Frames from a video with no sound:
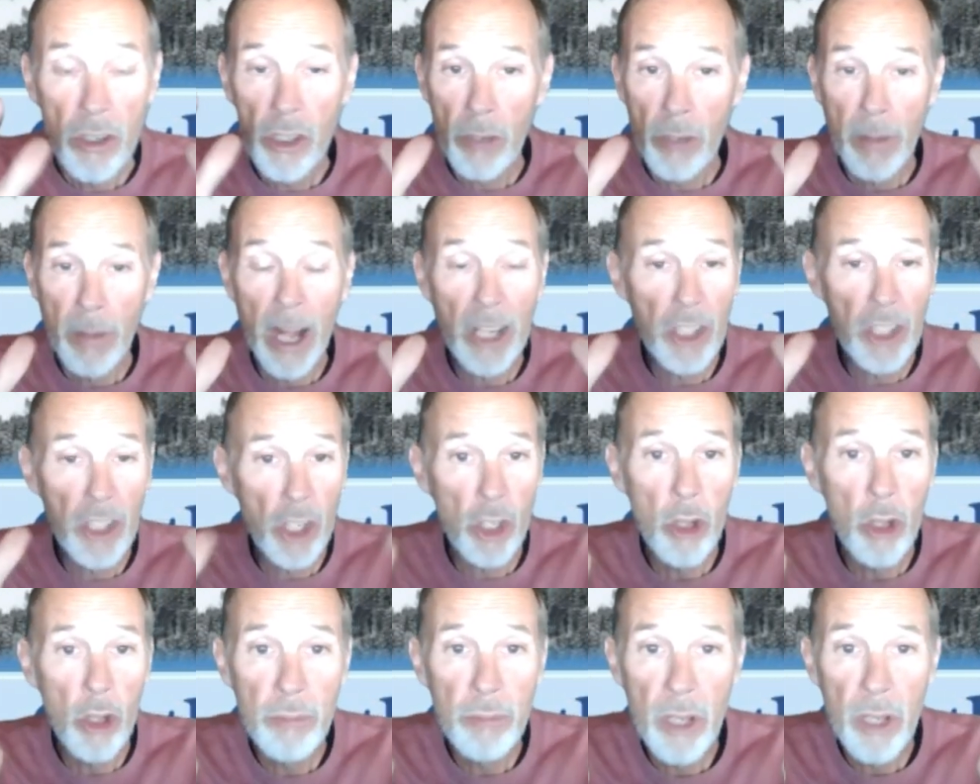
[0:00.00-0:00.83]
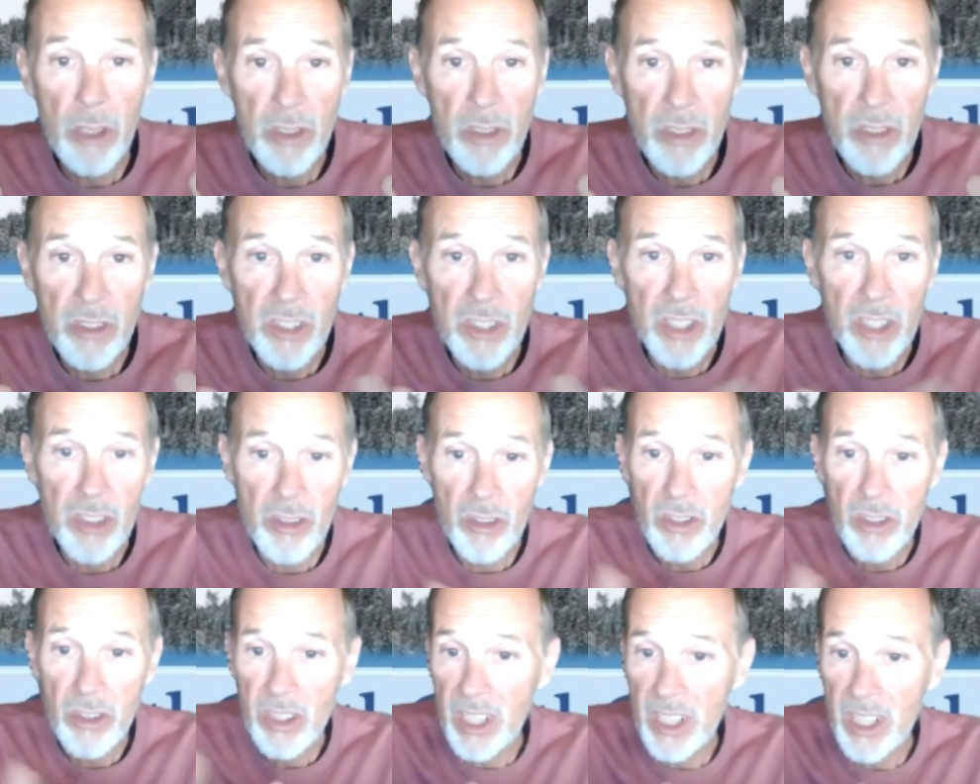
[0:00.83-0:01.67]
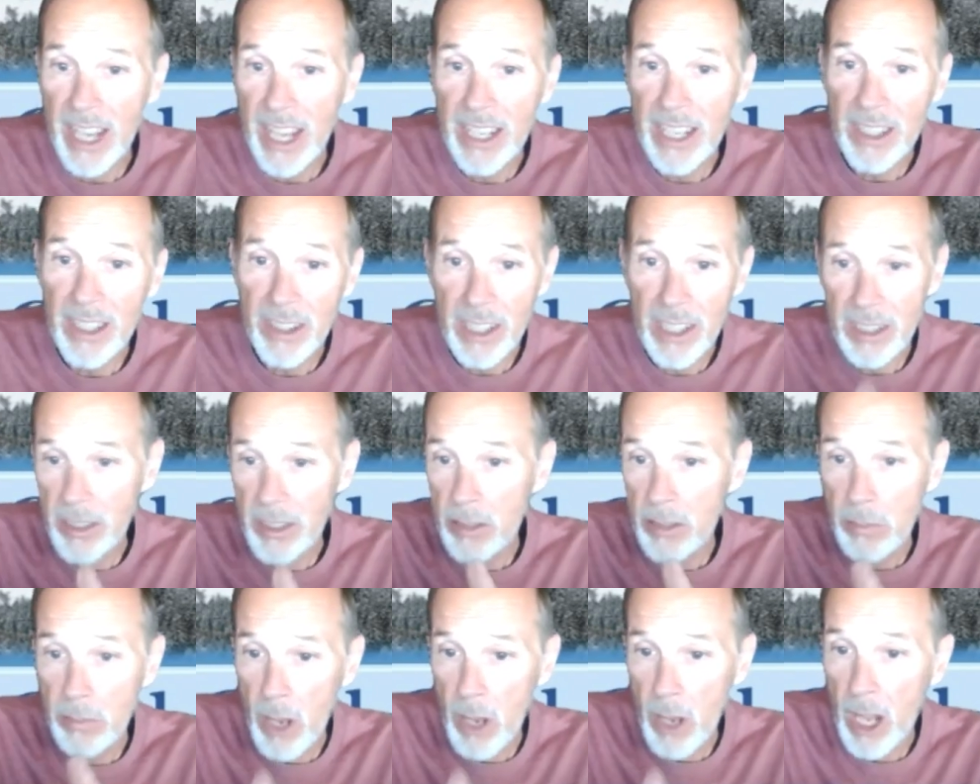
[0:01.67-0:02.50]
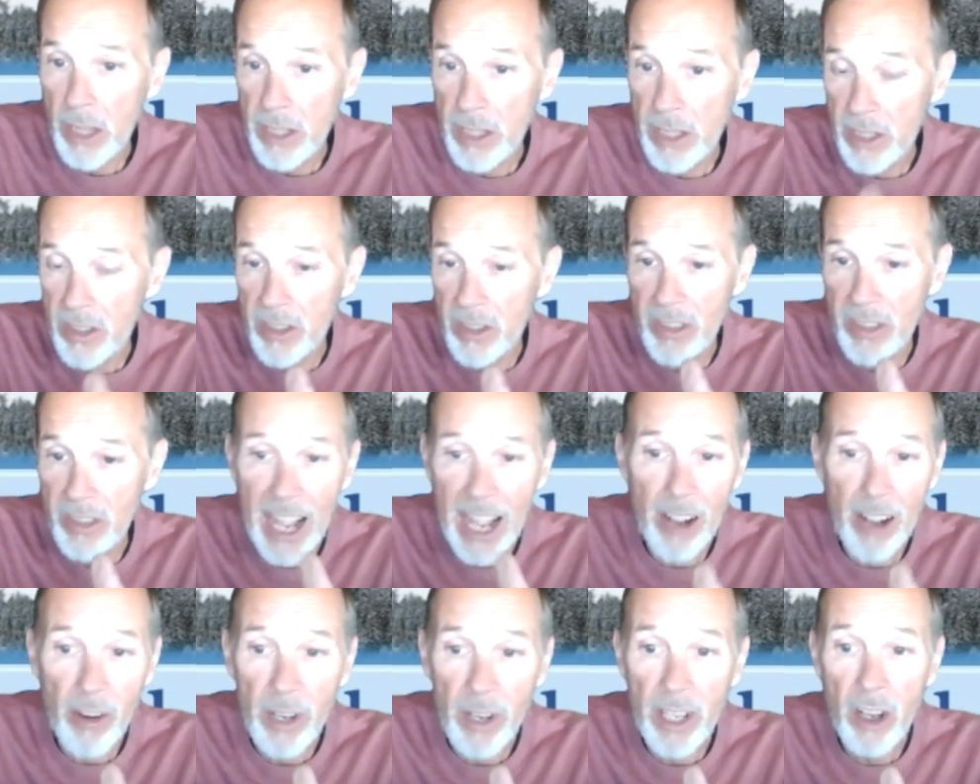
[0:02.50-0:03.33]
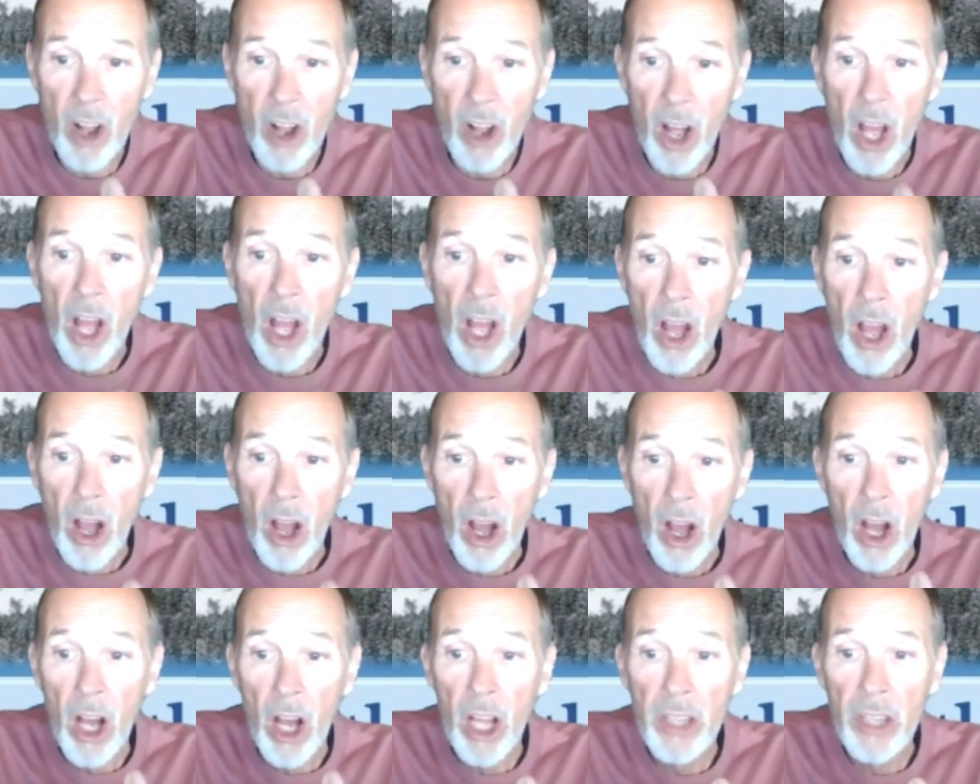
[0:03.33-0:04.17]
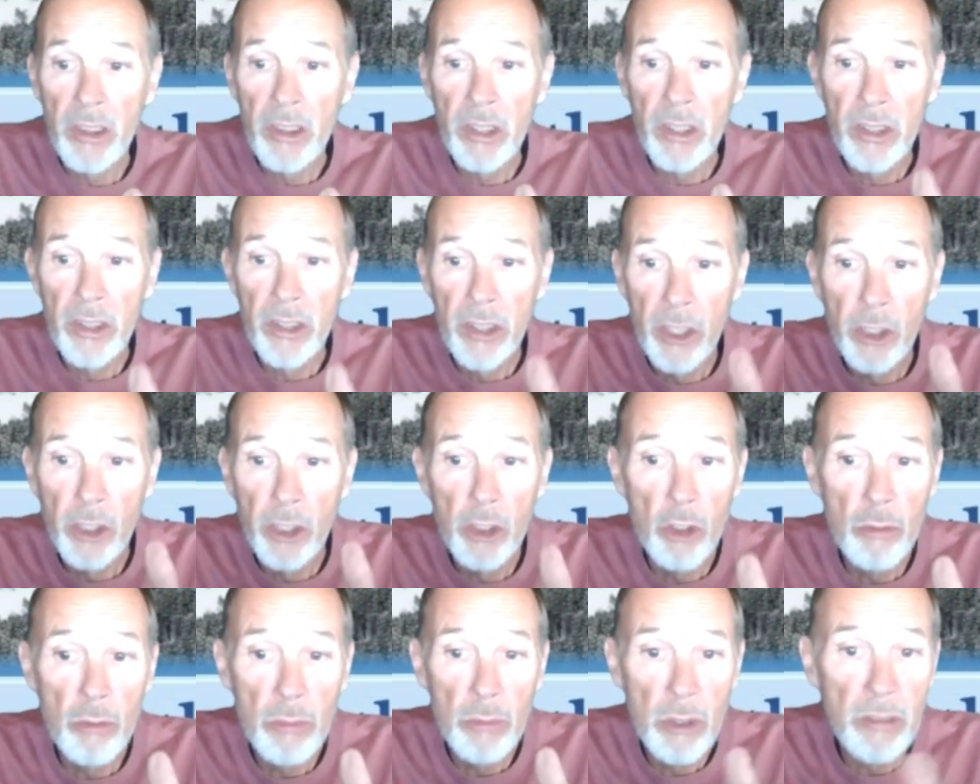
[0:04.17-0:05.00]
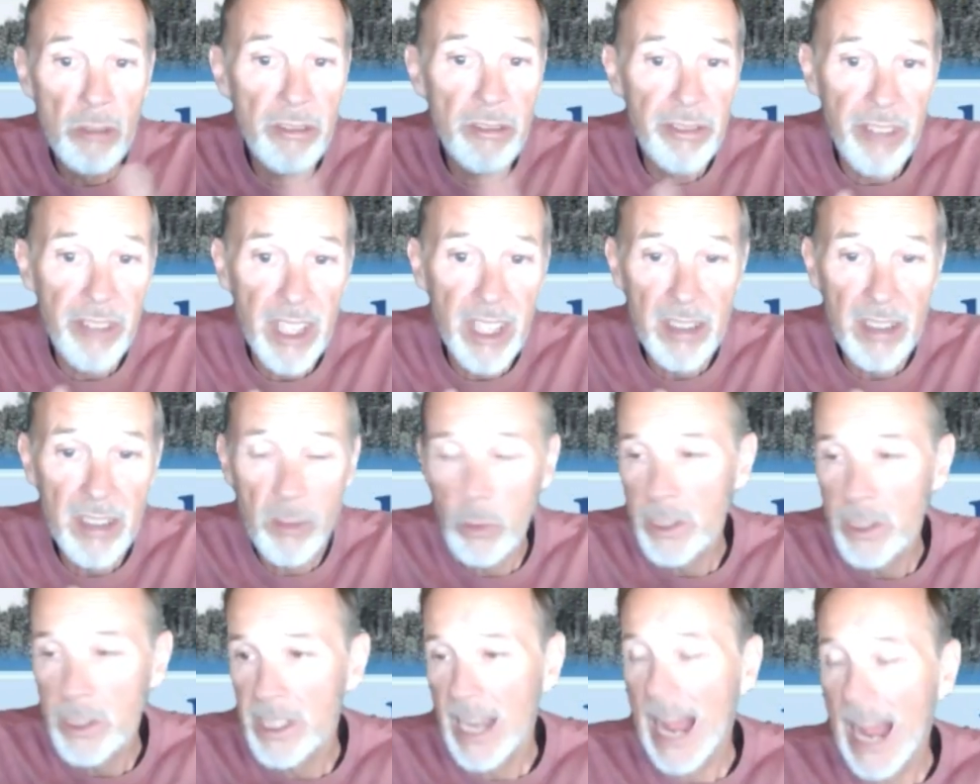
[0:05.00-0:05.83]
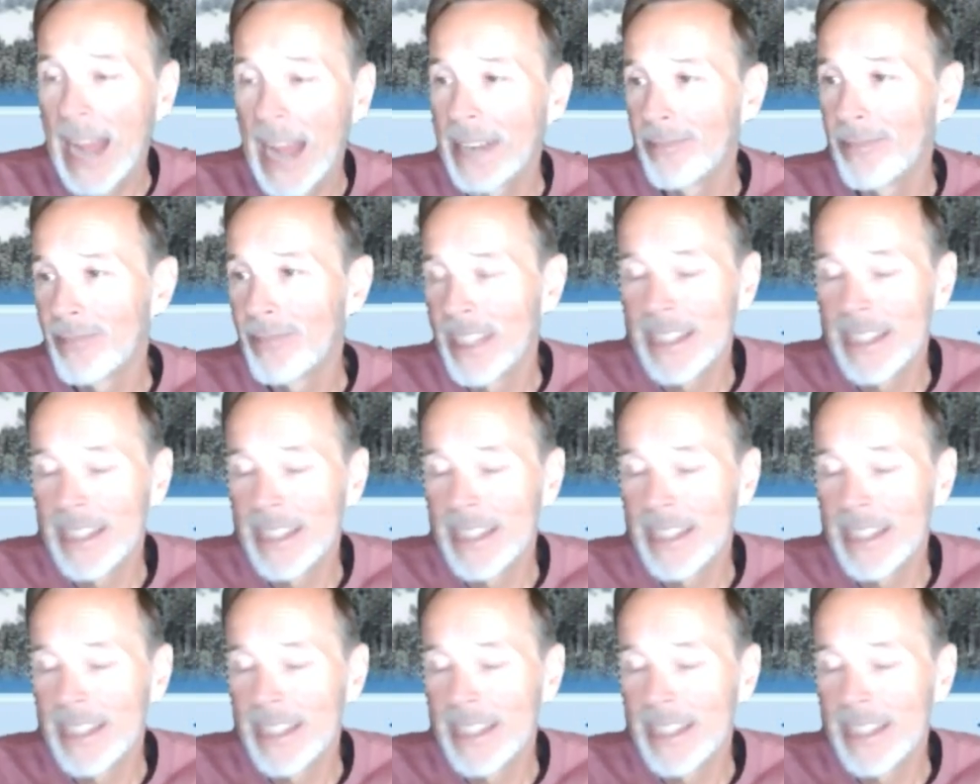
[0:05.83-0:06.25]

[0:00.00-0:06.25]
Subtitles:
Shabbat Shalom, brothers and sisters. Tonight, this is airing on the new moon feast, which I